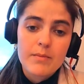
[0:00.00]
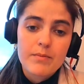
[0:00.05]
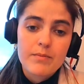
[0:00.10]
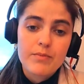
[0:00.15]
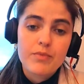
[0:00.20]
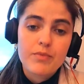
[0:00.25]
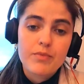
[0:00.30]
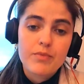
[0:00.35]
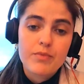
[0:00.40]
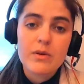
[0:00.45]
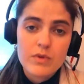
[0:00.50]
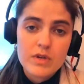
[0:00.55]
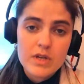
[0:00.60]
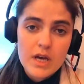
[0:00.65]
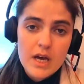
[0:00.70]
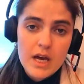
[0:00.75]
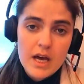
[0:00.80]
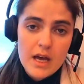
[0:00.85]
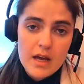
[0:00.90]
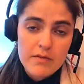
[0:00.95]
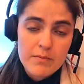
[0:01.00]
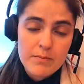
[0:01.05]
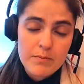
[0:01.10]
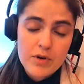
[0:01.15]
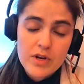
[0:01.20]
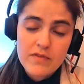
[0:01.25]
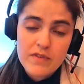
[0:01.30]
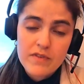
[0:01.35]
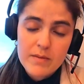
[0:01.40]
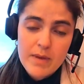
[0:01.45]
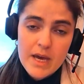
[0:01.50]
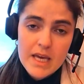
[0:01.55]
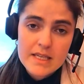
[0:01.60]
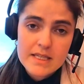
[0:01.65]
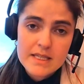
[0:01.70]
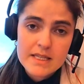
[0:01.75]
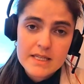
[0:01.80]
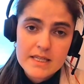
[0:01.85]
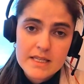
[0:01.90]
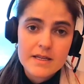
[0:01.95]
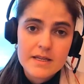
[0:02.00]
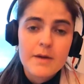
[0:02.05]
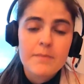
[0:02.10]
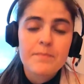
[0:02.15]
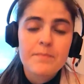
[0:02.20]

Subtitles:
pre-fee basis.